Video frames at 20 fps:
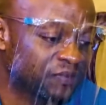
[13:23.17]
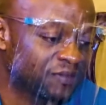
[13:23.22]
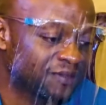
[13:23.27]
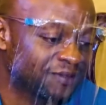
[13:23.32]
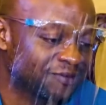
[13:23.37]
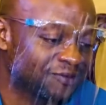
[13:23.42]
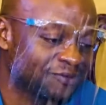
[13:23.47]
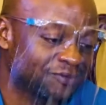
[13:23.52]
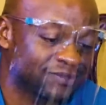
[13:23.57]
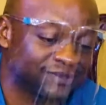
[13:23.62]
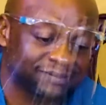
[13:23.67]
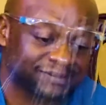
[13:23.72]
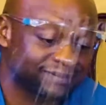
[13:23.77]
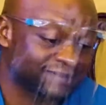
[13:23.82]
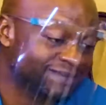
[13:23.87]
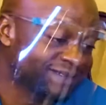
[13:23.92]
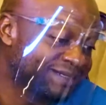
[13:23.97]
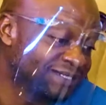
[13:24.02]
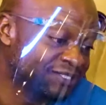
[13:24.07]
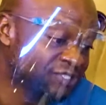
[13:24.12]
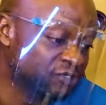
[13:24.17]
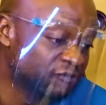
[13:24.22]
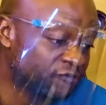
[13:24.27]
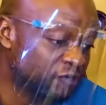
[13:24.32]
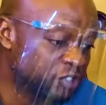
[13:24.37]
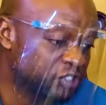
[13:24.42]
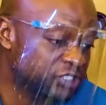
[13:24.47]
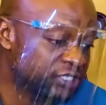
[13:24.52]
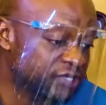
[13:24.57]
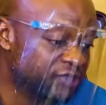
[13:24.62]
You know, again, it's
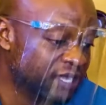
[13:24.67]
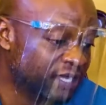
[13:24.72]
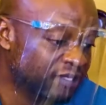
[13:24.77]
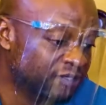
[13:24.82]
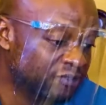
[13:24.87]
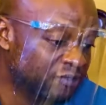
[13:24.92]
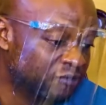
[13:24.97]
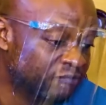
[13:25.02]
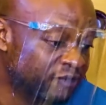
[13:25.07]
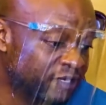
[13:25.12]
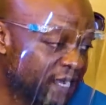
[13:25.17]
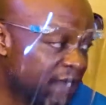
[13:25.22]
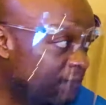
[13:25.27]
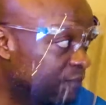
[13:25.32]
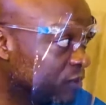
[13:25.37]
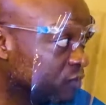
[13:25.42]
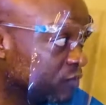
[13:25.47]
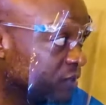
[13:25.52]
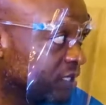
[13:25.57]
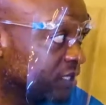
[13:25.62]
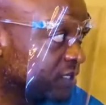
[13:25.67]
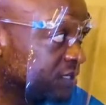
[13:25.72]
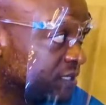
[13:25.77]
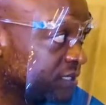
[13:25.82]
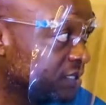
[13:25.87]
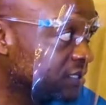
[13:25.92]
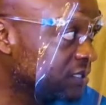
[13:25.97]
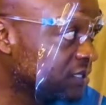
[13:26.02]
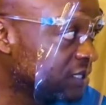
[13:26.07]
unfortunate that COVID happened when it did,